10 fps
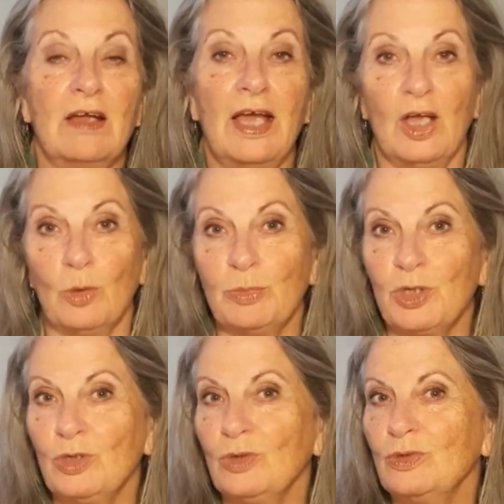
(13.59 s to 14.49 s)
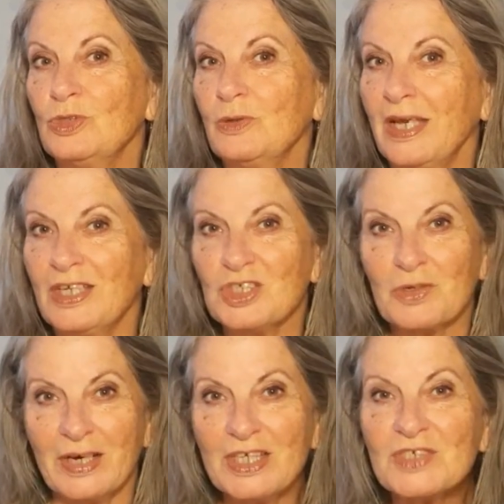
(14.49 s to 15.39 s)
help you to age
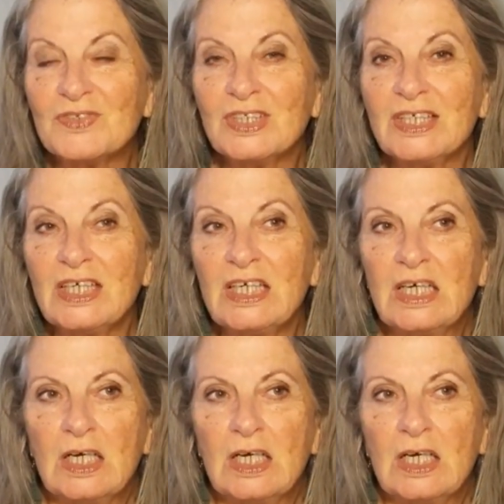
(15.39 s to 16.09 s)
gracefully